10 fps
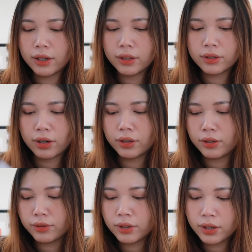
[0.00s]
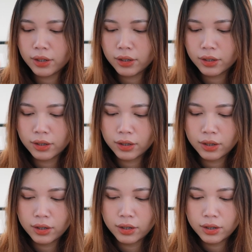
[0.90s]
and start using it.
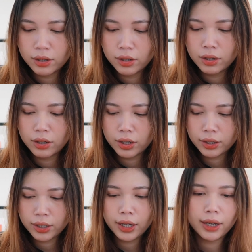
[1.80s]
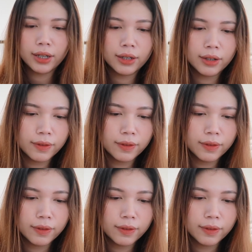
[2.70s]
Okay.